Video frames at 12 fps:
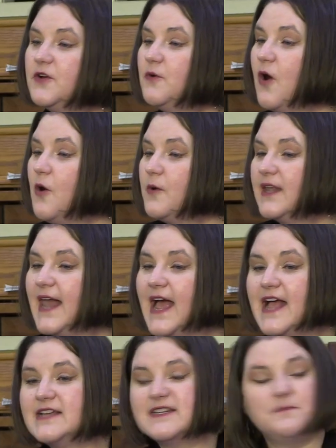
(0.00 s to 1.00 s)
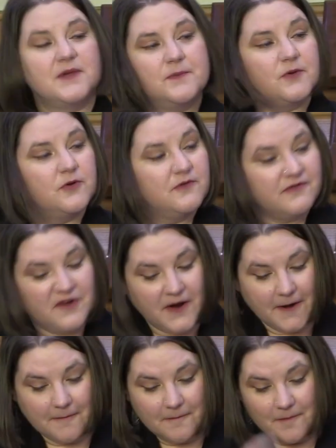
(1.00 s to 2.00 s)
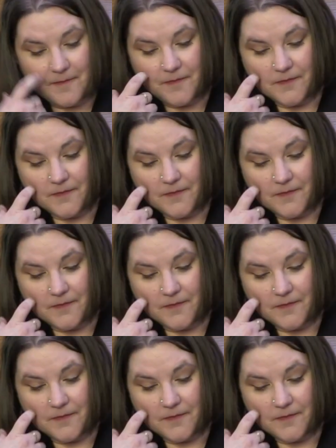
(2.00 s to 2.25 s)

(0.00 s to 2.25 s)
who own land and people who farm.